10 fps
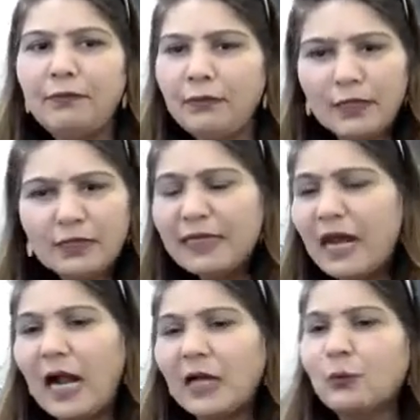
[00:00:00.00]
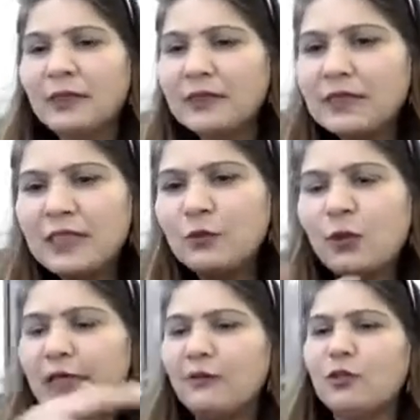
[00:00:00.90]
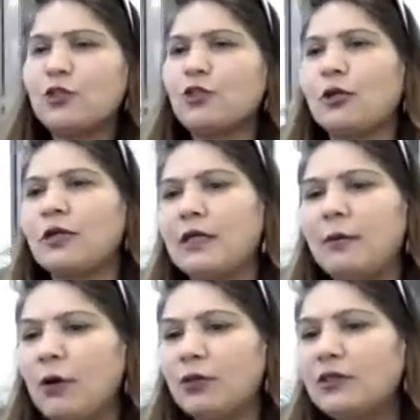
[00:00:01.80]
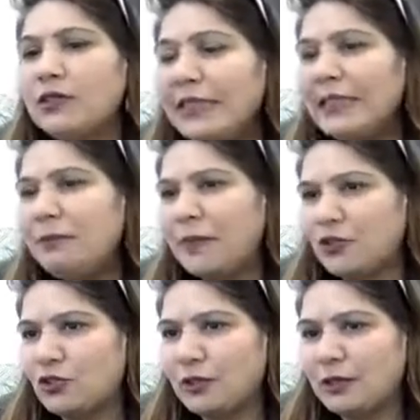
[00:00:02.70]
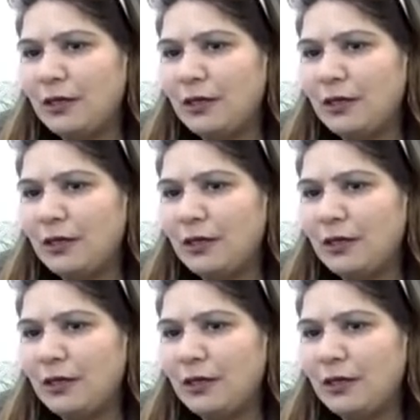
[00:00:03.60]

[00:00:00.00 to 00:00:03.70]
Then artwork. This is what I was talking about, 3D picture.